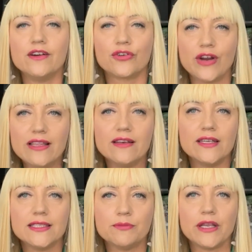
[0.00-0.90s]
Rather,
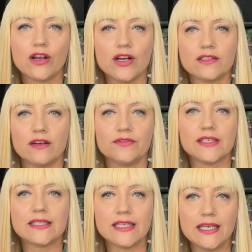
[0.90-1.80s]
it's because of
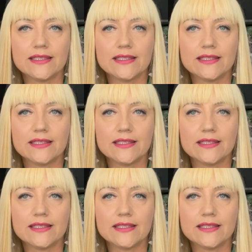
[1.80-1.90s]
the city's